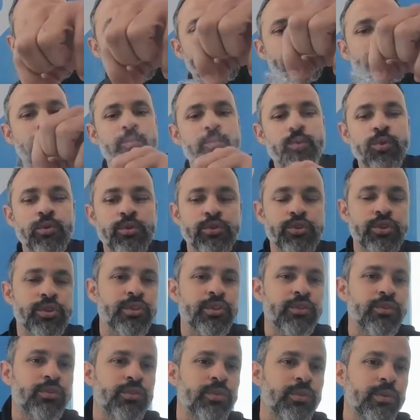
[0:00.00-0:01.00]
it will
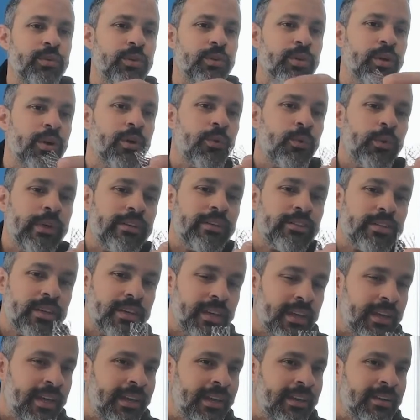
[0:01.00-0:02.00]
just,
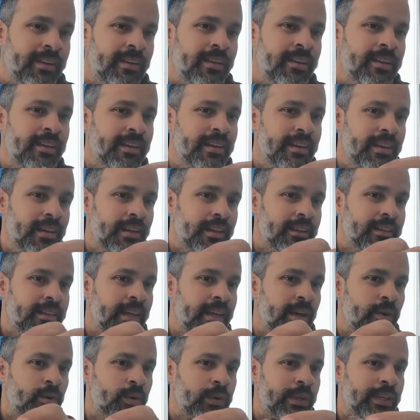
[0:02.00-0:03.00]
retain
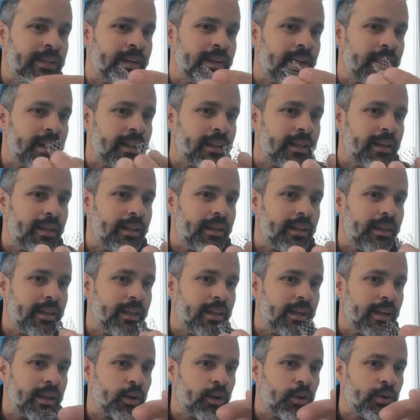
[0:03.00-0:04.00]
the arena
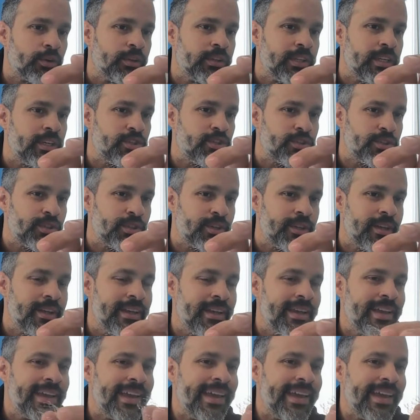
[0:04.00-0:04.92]
condition.